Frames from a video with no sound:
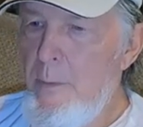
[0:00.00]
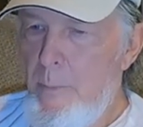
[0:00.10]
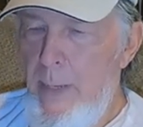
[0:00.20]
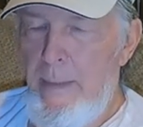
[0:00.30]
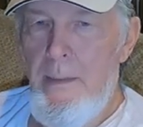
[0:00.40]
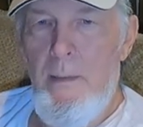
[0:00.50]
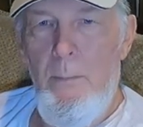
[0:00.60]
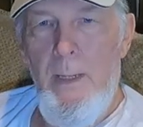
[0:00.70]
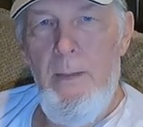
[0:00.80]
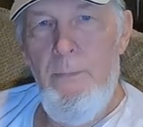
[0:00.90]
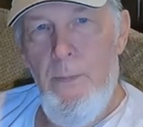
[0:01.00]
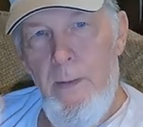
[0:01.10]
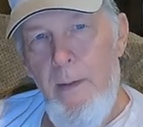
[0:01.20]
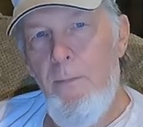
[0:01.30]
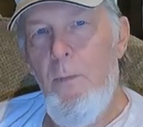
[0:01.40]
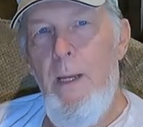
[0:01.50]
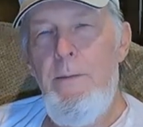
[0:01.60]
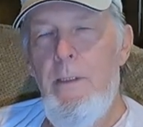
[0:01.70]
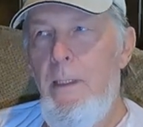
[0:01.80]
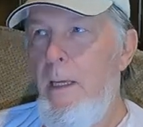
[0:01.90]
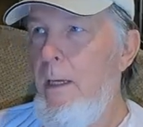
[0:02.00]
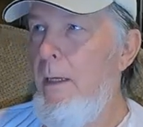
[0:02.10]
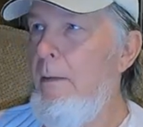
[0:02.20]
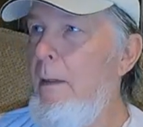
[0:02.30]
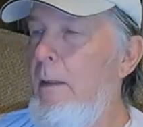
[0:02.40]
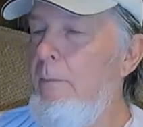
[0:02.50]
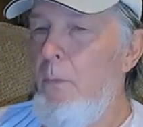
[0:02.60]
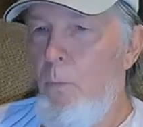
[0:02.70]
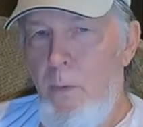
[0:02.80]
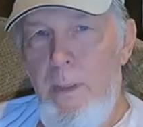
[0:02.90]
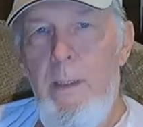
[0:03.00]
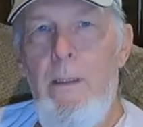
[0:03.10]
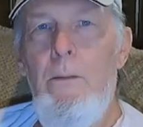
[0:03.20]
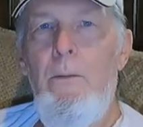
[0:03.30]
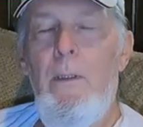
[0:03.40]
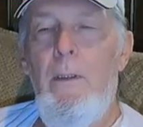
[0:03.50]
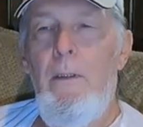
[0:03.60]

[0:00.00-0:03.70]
respected the man for the information he had, for what he knew.